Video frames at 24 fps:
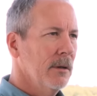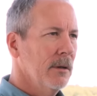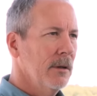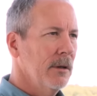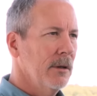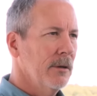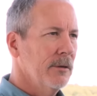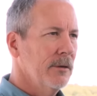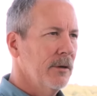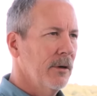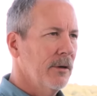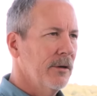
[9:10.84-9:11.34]

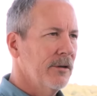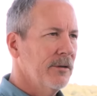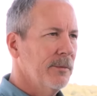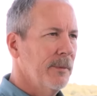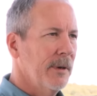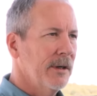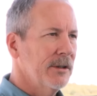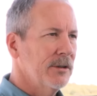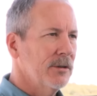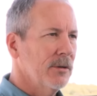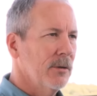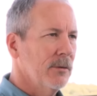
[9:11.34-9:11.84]
you'll notice
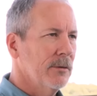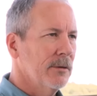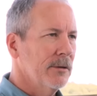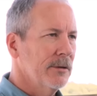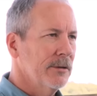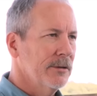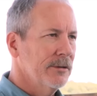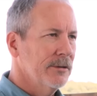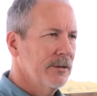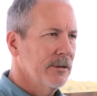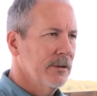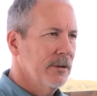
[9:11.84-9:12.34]
my
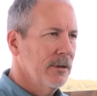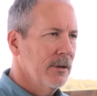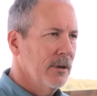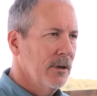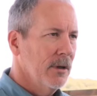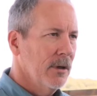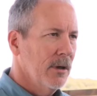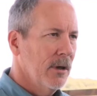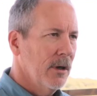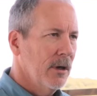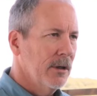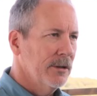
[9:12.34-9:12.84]
shoulders
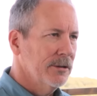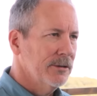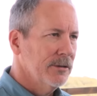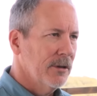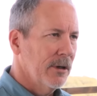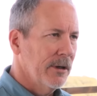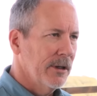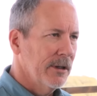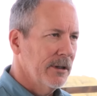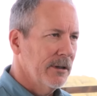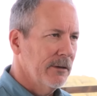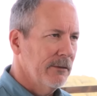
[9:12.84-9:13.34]
are
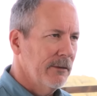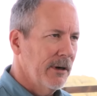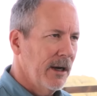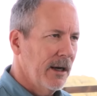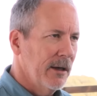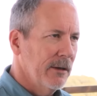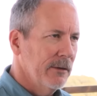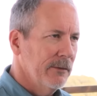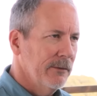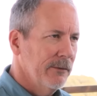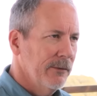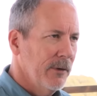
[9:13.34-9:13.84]
starting to
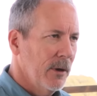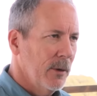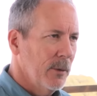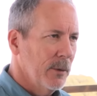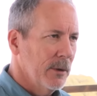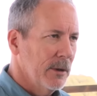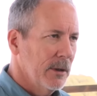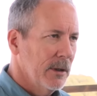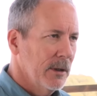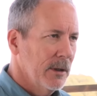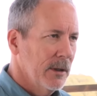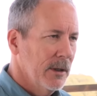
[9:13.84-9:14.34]
round
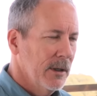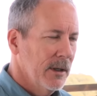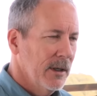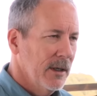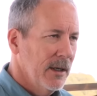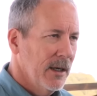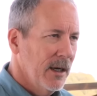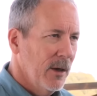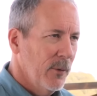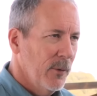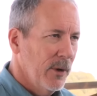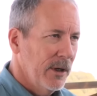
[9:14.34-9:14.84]
forward.
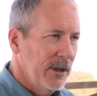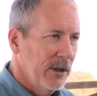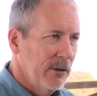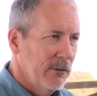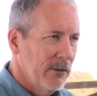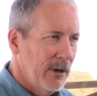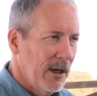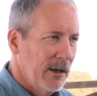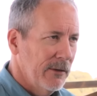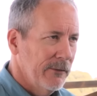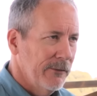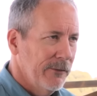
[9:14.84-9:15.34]
And when you
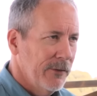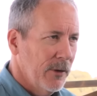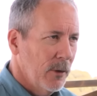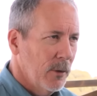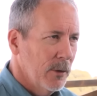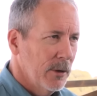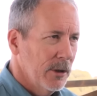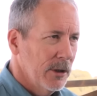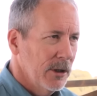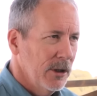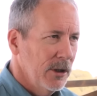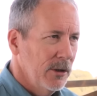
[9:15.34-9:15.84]
round
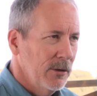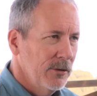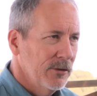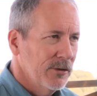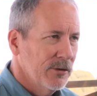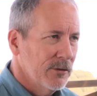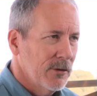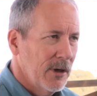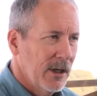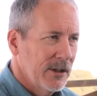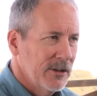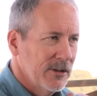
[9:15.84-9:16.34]
forward, you
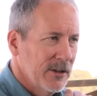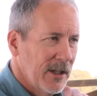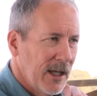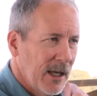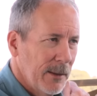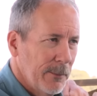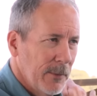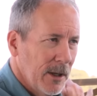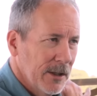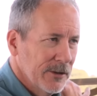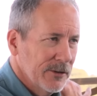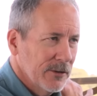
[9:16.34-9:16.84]
stretch
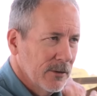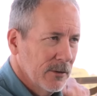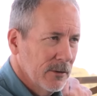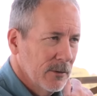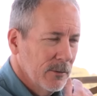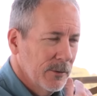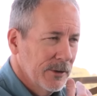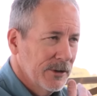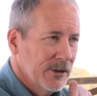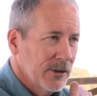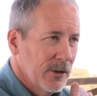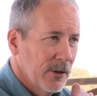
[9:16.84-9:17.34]
that muscle,
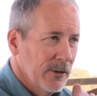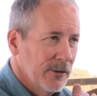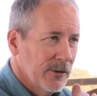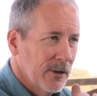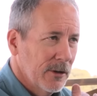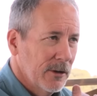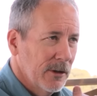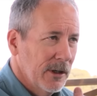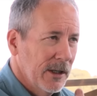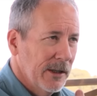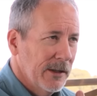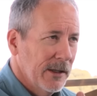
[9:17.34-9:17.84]
which goes
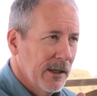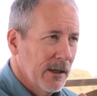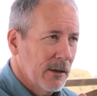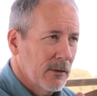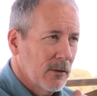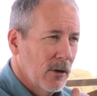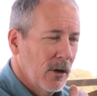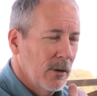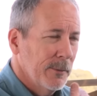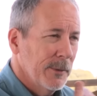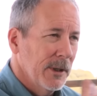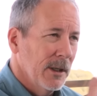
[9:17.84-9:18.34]
underneath the
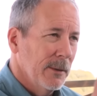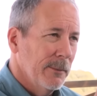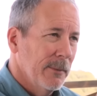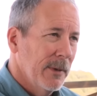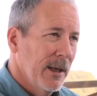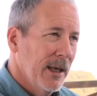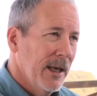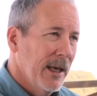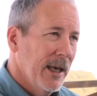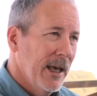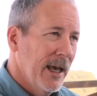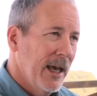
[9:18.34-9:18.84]
acromion,
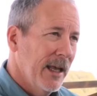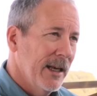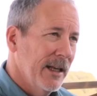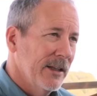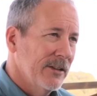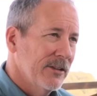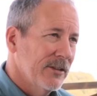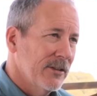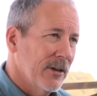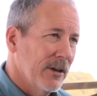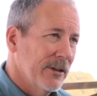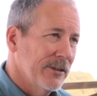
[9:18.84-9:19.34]
and it
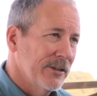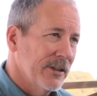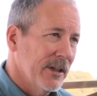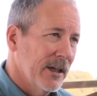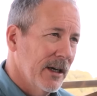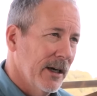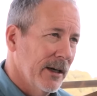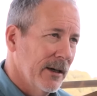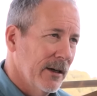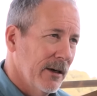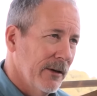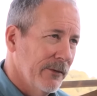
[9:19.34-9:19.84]
starts to
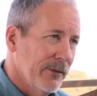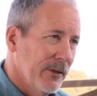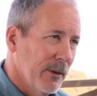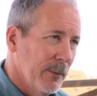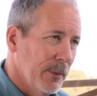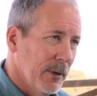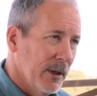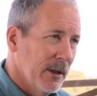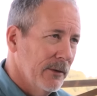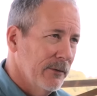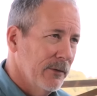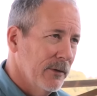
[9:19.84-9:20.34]
cut off the
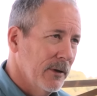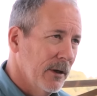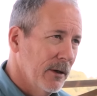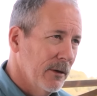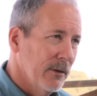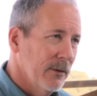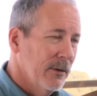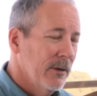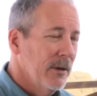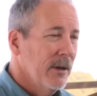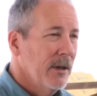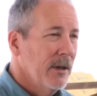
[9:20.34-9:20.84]
blood flow.